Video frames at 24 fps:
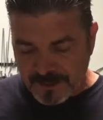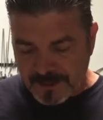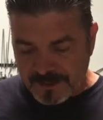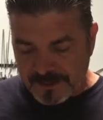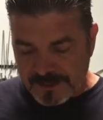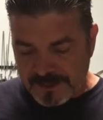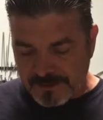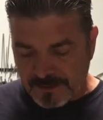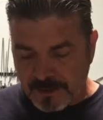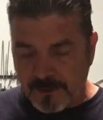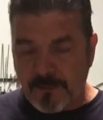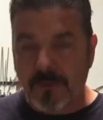
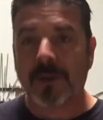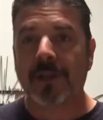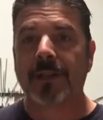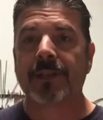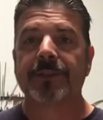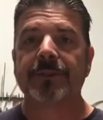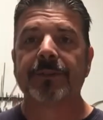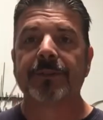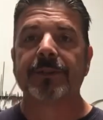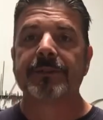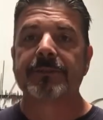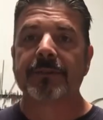So I wanted
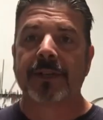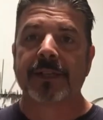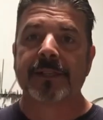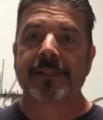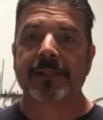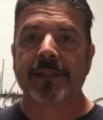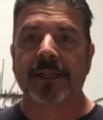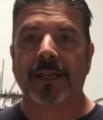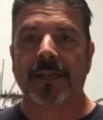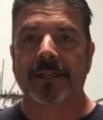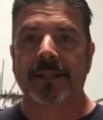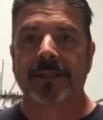to address
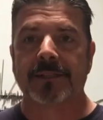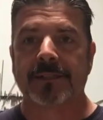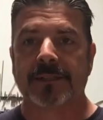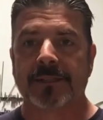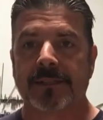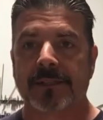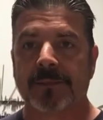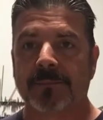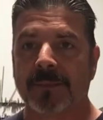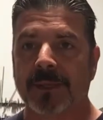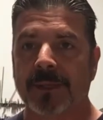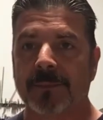that to
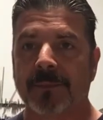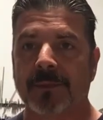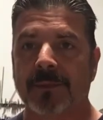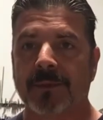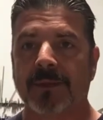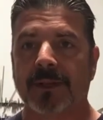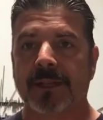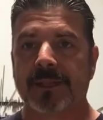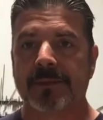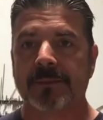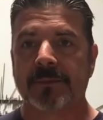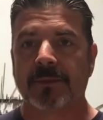some people who
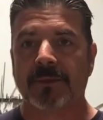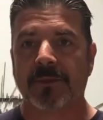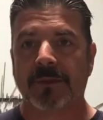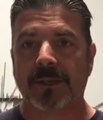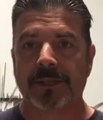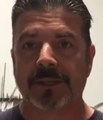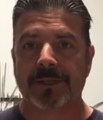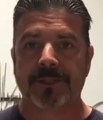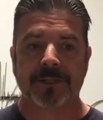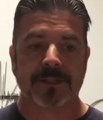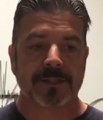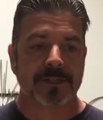had some
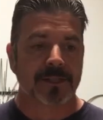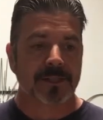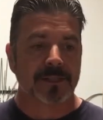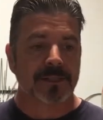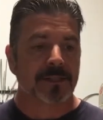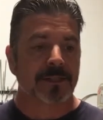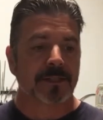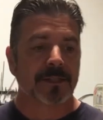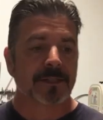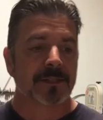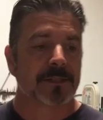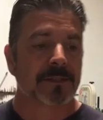questions. Is
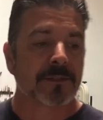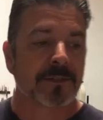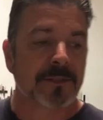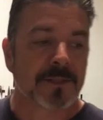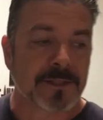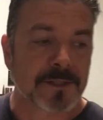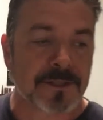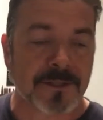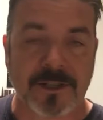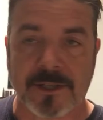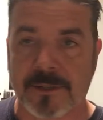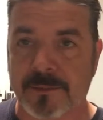it as good as
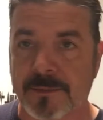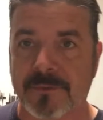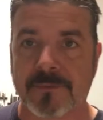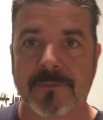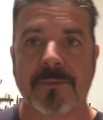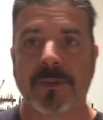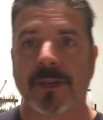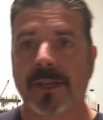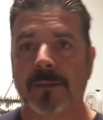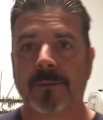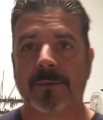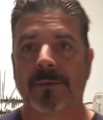carbon
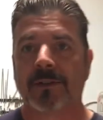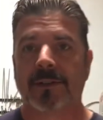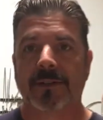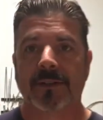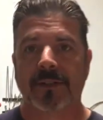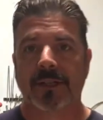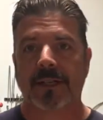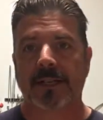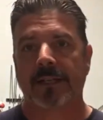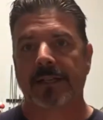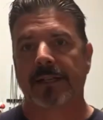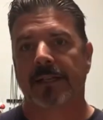fiber in
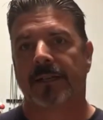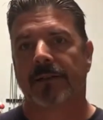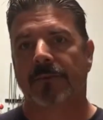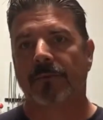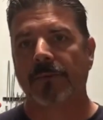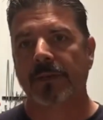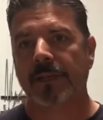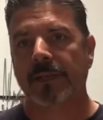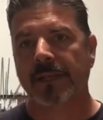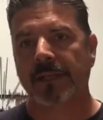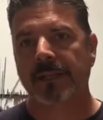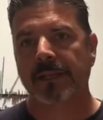that kind of
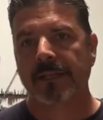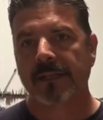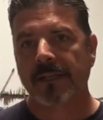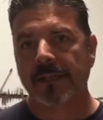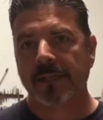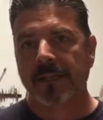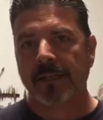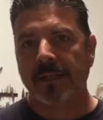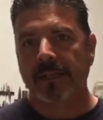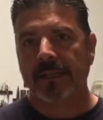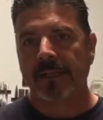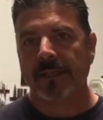way?
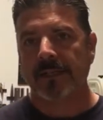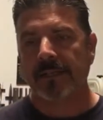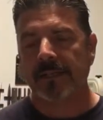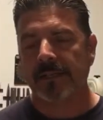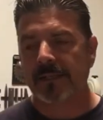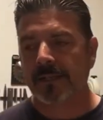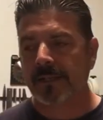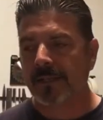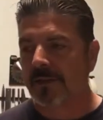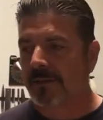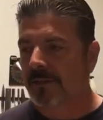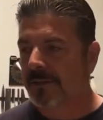
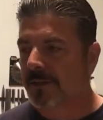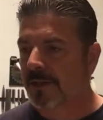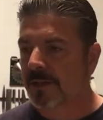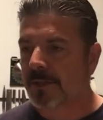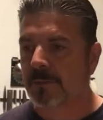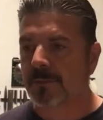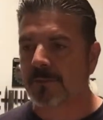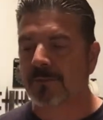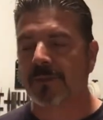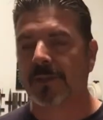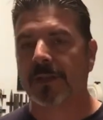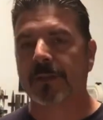And, you know,
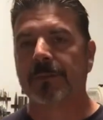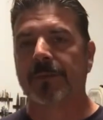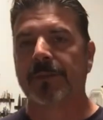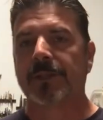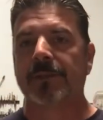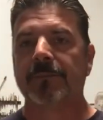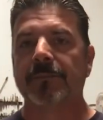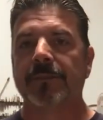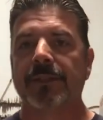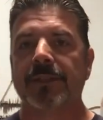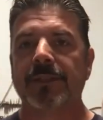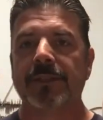carbon fiber
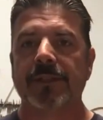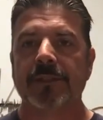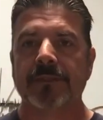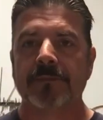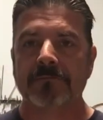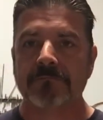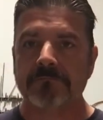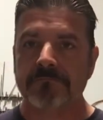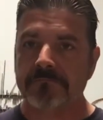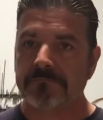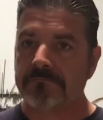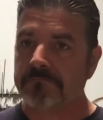can be
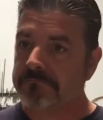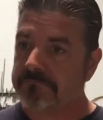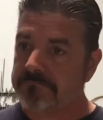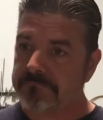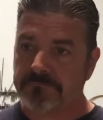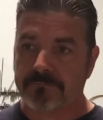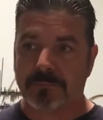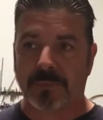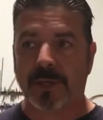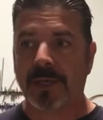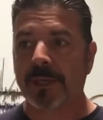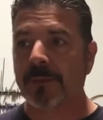
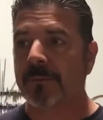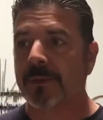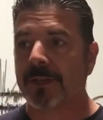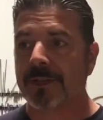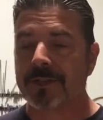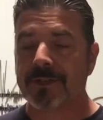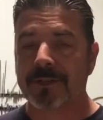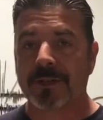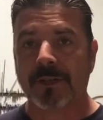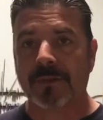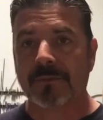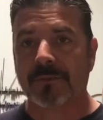pretty
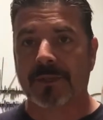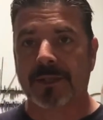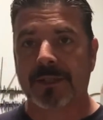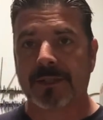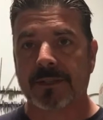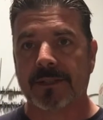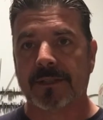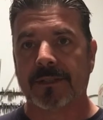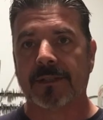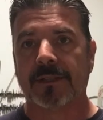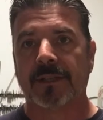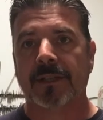much
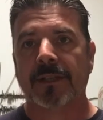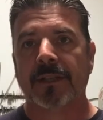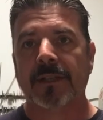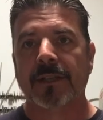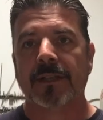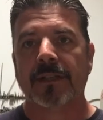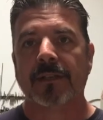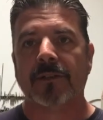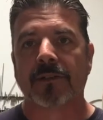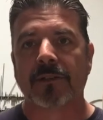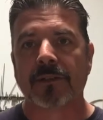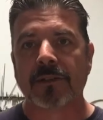overkill.
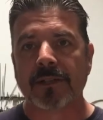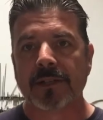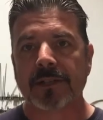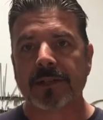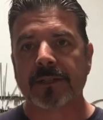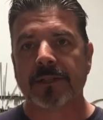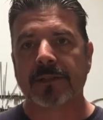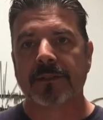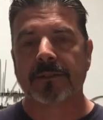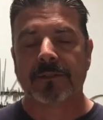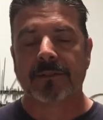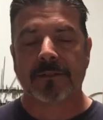
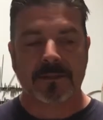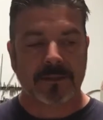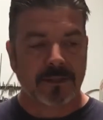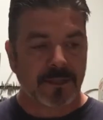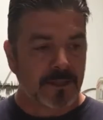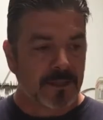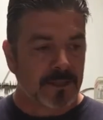Earlier